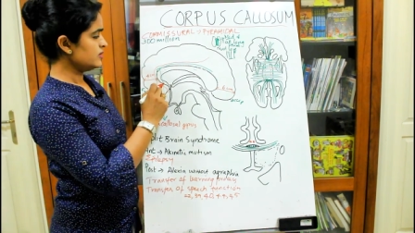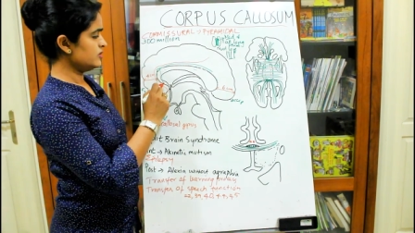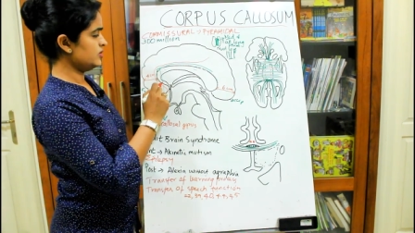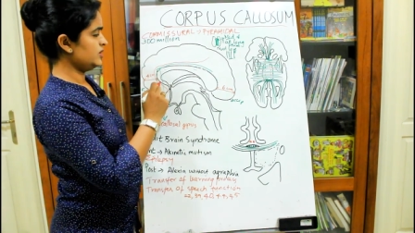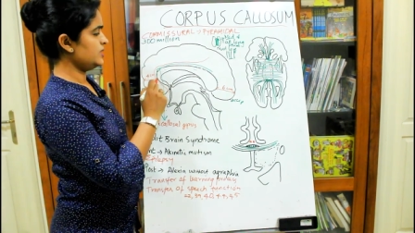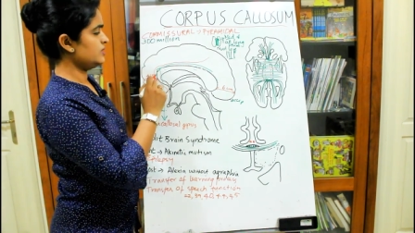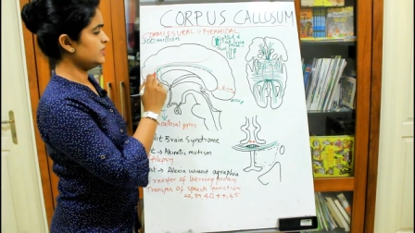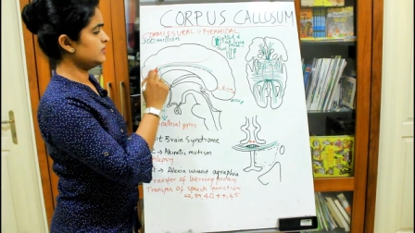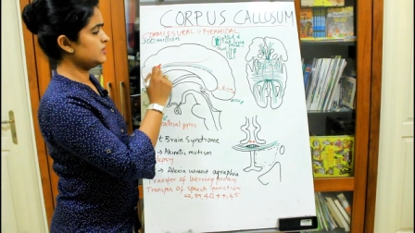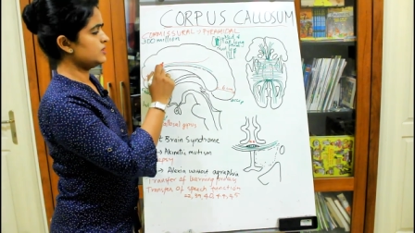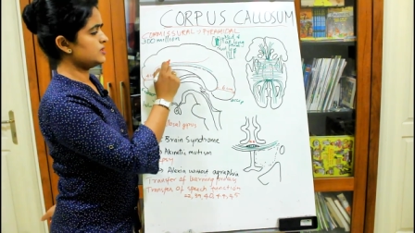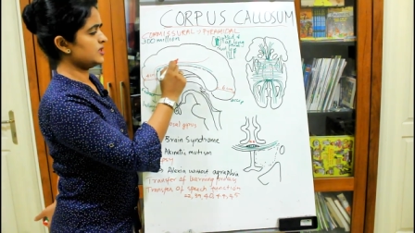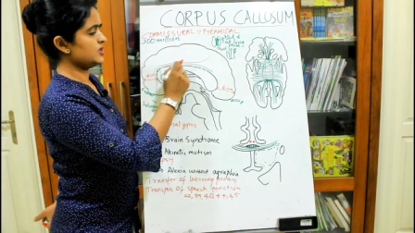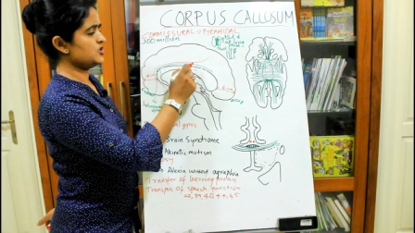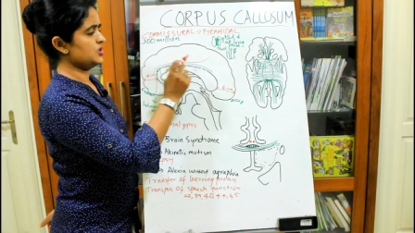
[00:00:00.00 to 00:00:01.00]
So these are the
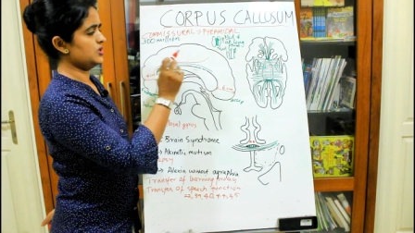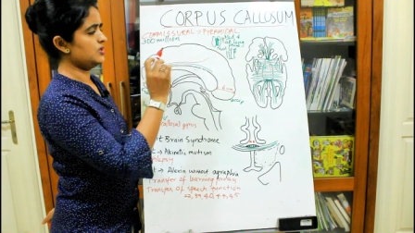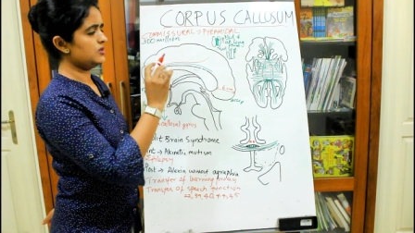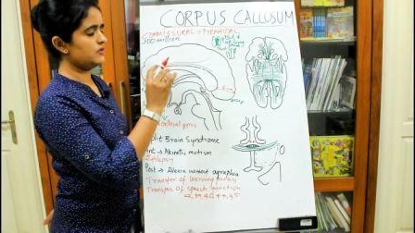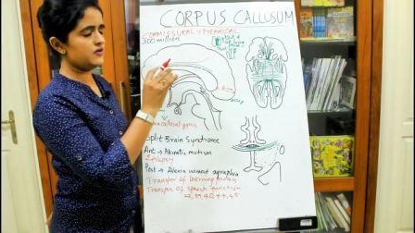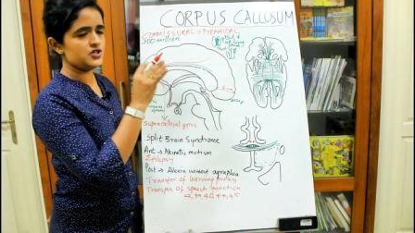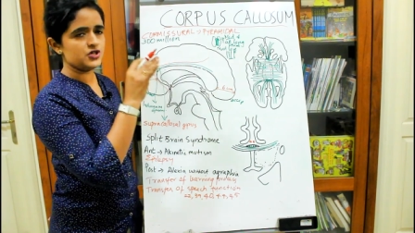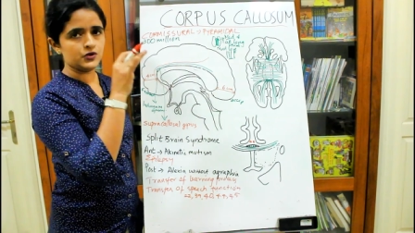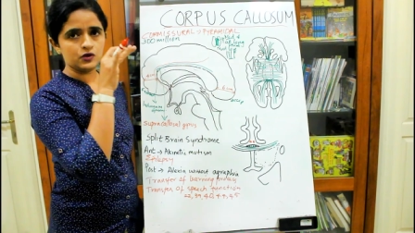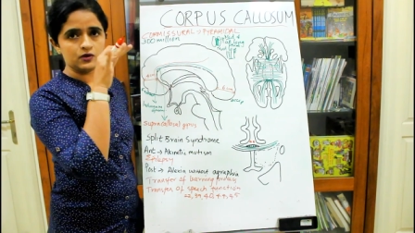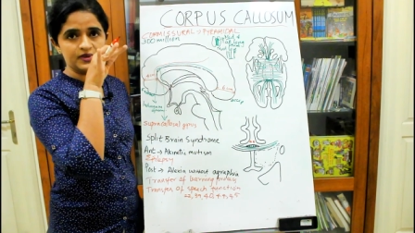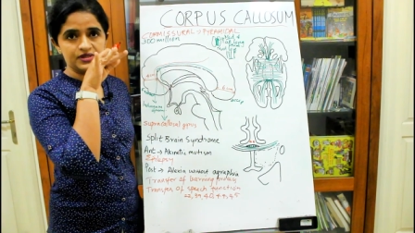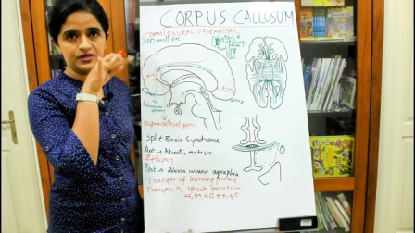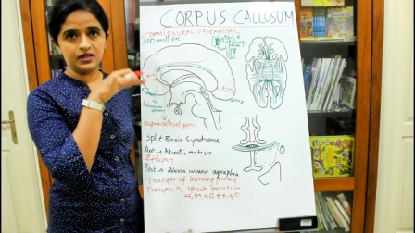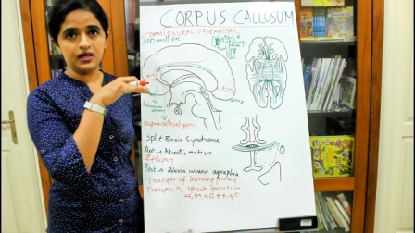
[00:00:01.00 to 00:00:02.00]
structures which you
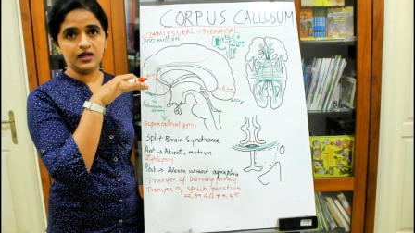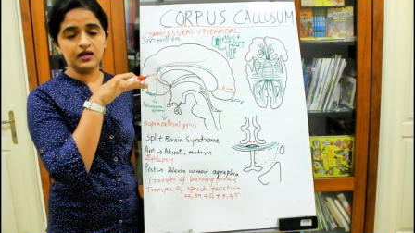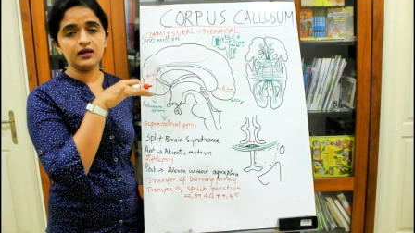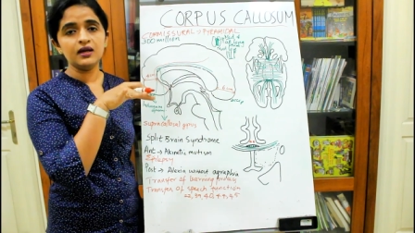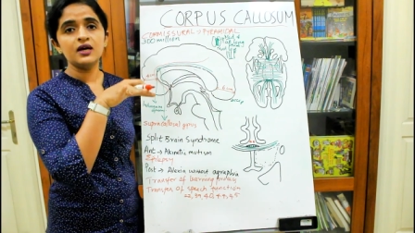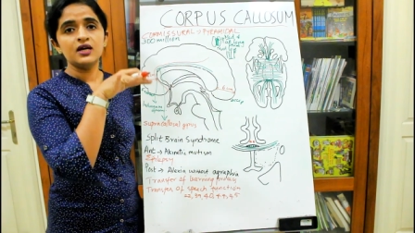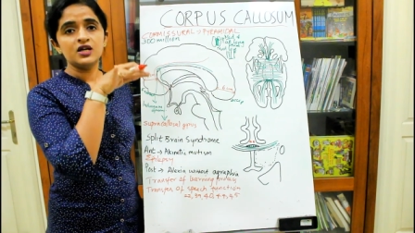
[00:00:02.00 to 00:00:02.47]
will be seeing